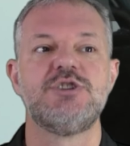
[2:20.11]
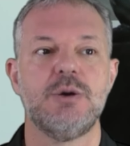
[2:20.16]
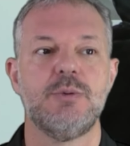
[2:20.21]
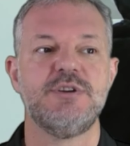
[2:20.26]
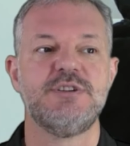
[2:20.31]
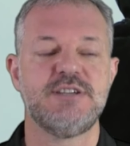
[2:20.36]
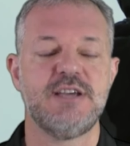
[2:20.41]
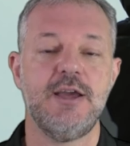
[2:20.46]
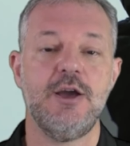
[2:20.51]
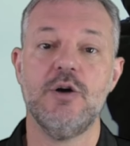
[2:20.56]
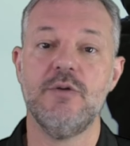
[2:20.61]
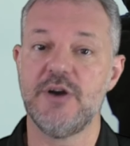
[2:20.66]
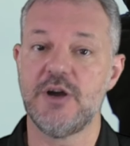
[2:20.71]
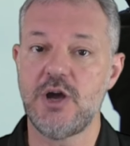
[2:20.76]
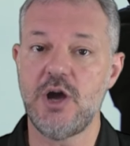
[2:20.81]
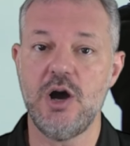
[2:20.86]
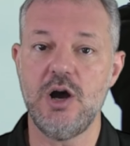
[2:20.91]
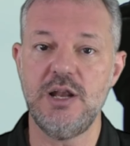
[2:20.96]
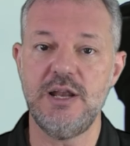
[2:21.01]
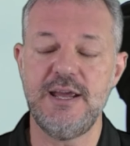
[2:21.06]
shall we say, other
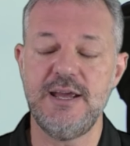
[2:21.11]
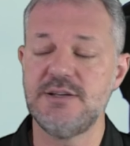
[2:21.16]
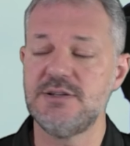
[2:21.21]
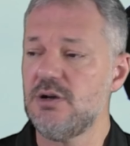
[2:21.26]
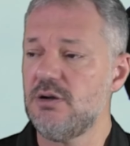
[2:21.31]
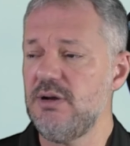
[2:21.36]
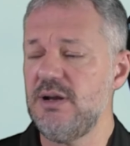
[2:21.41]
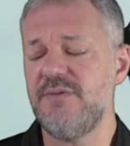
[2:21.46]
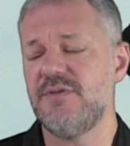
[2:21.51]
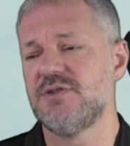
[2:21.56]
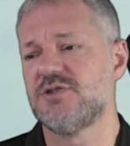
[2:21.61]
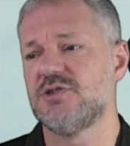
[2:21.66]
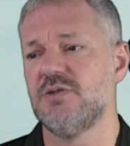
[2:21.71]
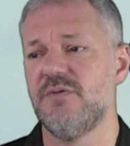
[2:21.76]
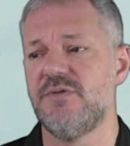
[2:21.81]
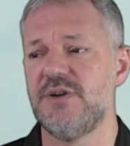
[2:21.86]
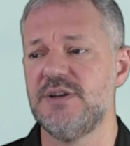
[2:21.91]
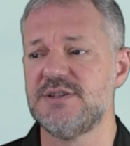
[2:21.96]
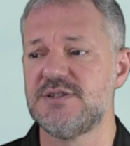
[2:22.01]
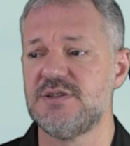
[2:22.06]
colleagues or even
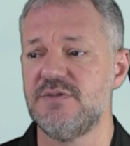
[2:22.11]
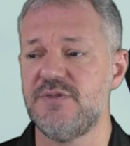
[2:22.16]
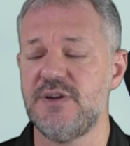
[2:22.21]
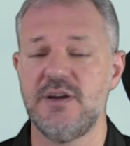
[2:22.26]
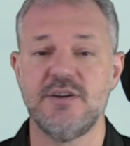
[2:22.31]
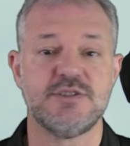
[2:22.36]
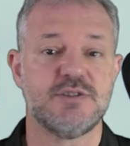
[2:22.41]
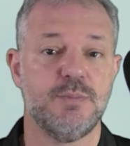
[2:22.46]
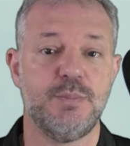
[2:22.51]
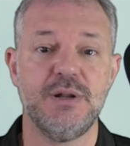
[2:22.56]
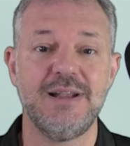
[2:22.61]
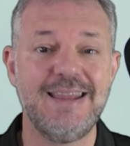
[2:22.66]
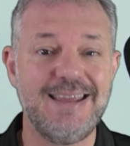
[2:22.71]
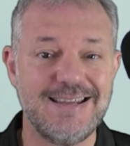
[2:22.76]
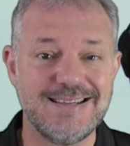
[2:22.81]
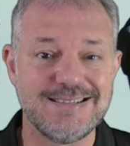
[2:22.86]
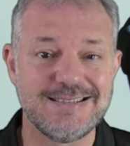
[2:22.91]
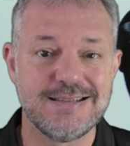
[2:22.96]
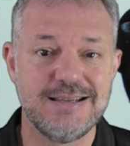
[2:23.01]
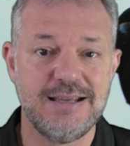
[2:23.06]
something as severe as the
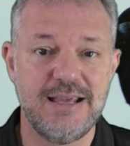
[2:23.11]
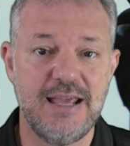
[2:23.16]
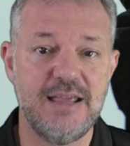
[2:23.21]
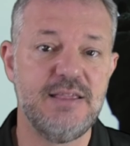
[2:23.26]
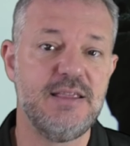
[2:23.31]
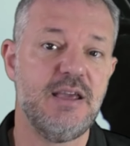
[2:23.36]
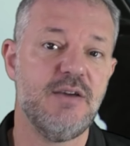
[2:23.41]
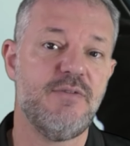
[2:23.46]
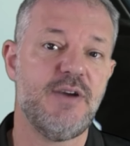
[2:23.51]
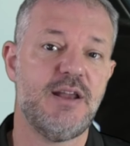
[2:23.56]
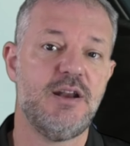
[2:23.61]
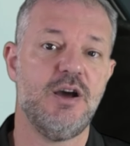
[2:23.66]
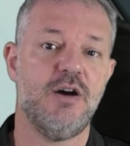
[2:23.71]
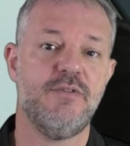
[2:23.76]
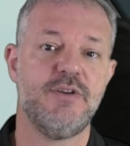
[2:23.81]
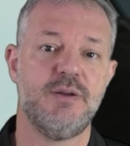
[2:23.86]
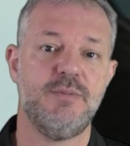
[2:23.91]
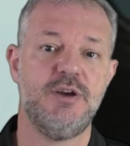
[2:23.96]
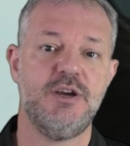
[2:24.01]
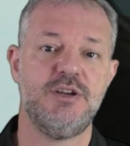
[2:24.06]
police in the event
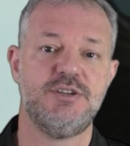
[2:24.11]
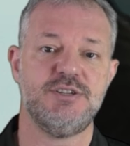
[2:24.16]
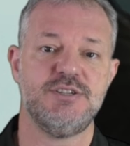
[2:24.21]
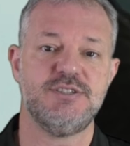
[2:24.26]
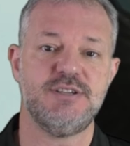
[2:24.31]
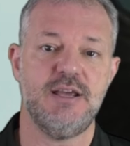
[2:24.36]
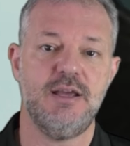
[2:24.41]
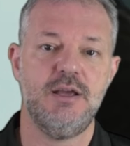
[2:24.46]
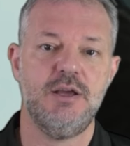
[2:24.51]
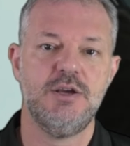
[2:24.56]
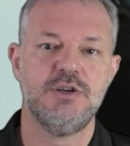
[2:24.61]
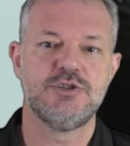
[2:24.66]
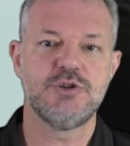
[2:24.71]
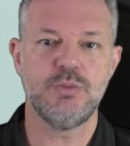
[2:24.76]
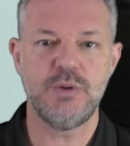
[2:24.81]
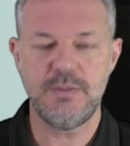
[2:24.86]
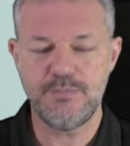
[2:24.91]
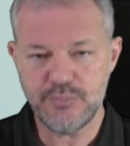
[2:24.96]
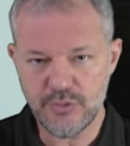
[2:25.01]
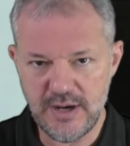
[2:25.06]
of an emergency?
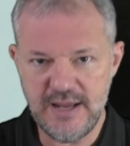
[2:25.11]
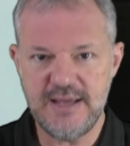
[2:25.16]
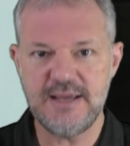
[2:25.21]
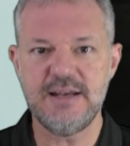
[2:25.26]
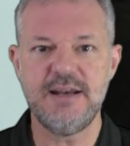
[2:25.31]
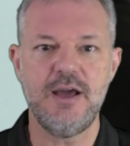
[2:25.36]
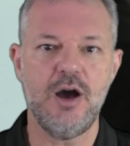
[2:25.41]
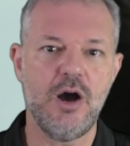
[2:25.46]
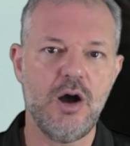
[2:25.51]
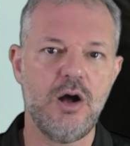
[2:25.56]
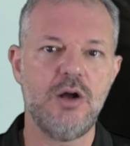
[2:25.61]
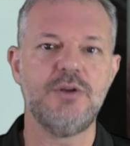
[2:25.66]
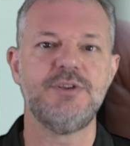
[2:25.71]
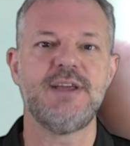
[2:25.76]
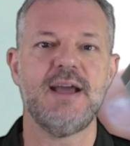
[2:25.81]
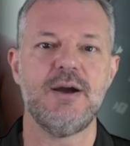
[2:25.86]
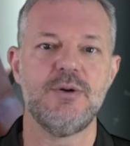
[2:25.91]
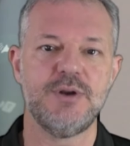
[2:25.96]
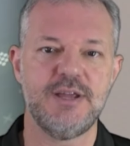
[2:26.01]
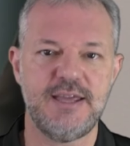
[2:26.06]
So we're breaking it all
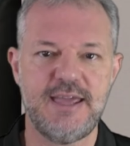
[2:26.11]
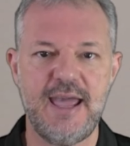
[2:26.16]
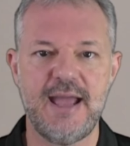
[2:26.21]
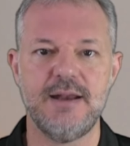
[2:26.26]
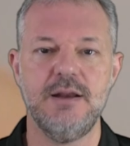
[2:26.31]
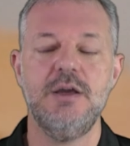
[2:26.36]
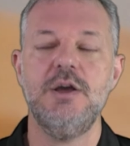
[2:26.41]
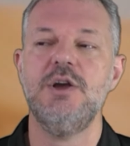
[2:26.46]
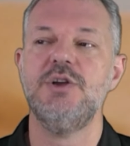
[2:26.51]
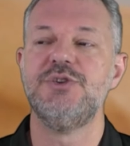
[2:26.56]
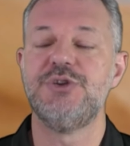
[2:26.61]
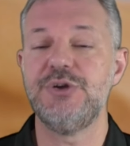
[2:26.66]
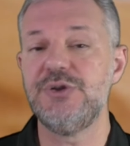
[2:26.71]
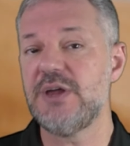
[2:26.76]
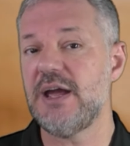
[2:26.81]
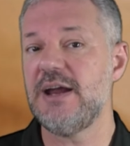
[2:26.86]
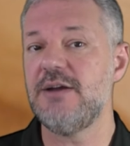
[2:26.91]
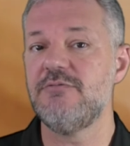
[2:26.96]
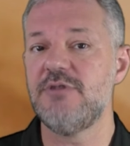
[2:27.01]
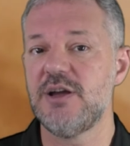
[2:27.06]
down again. Do
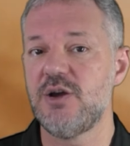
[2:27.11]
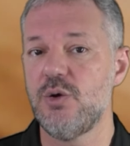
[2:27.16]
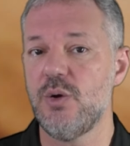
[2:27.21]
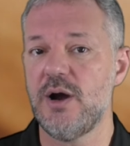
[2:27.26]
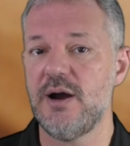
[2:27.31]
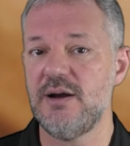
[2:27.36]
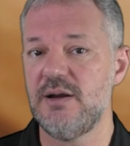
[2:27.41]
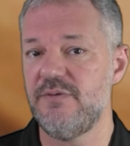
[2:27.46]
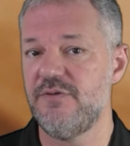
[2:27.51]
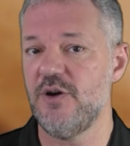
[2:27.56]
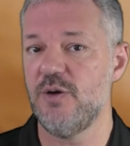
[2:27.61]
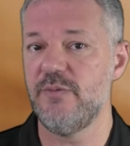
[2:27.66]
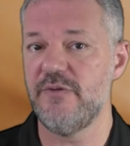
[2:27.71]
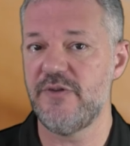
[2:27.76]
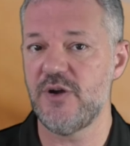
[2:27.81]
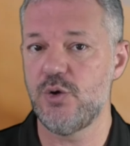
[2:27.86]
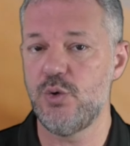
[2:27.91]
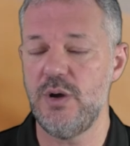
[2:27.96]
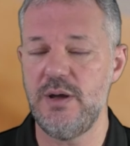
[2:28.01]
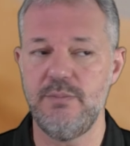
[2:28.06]
they require any form
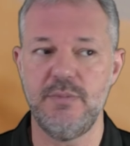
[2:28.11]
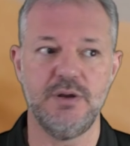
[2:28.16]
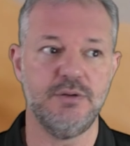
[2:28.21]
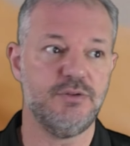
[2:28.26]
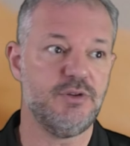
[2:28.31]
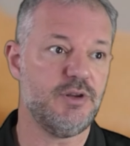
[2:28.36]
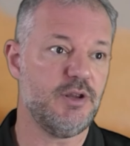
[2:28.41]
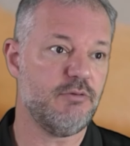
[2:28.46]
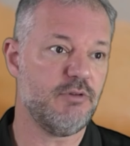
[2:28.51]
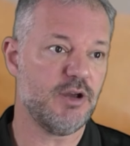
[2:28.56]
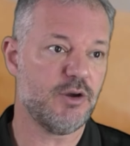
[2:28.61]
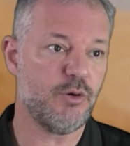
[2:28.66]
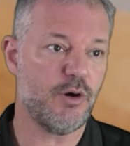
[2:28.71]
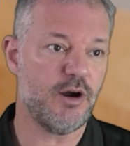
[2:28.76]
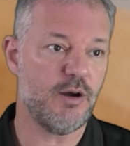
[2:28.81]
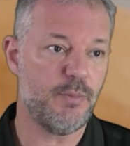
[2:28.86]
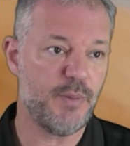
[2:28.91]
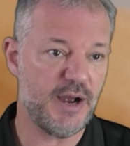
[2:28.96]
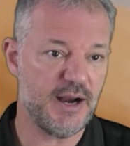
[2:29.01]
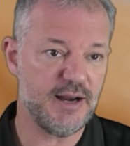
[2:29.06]
of equipment? Do they
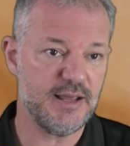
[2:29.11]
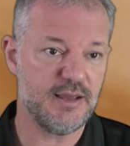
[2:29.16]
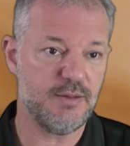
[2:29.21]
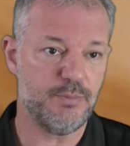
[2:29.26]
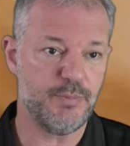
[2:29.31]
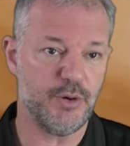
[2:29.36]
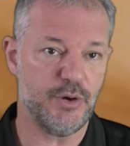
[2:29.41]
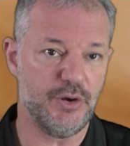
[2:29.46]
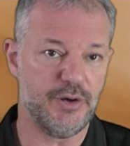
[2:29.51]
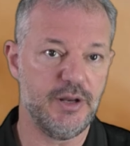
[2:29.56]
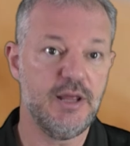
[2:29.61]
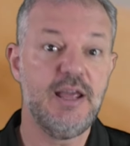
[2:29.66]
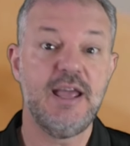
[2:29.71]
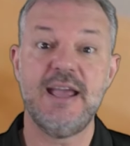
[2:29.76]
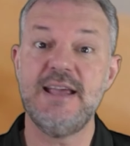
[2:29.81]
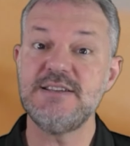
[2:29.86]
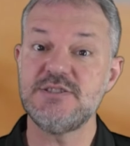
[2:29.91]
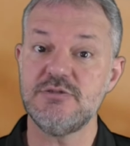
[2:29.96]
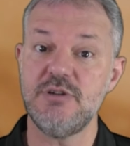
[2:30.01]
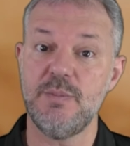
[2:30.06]
require a panic button?
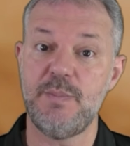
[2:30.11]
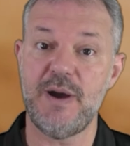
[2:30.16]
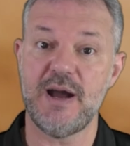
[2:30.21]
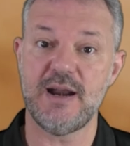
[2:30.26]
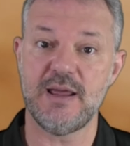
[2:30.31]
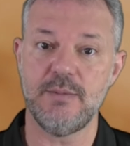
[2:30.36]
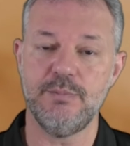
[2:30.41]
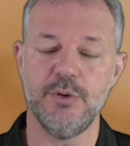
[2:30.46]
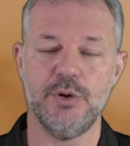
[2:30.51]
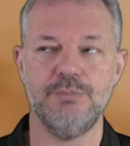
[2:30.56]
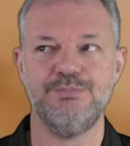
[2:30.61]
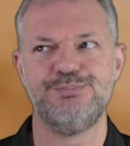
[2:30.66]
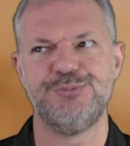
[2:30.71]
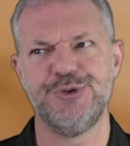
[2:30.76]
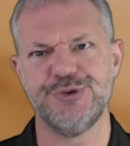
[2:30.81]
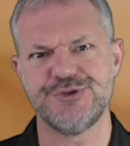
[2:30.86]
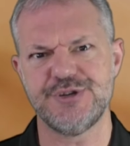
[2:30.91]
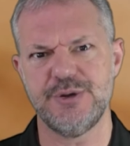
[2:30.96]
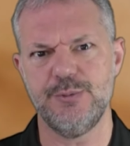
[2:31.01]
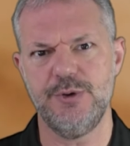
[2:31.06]
Is there a panic button?
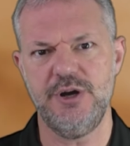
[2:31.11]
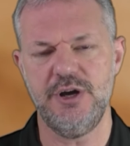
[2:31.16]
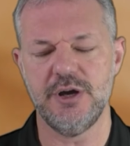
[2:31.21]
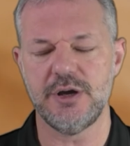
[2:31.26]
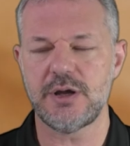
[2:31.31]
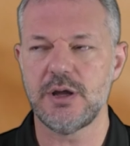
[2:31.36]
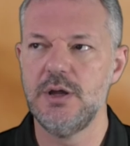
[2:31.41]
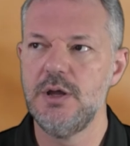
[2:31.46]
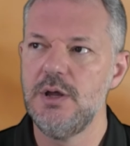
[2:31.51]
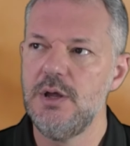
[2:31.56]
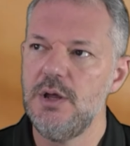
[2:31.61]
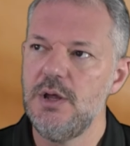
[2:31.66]
Does it work?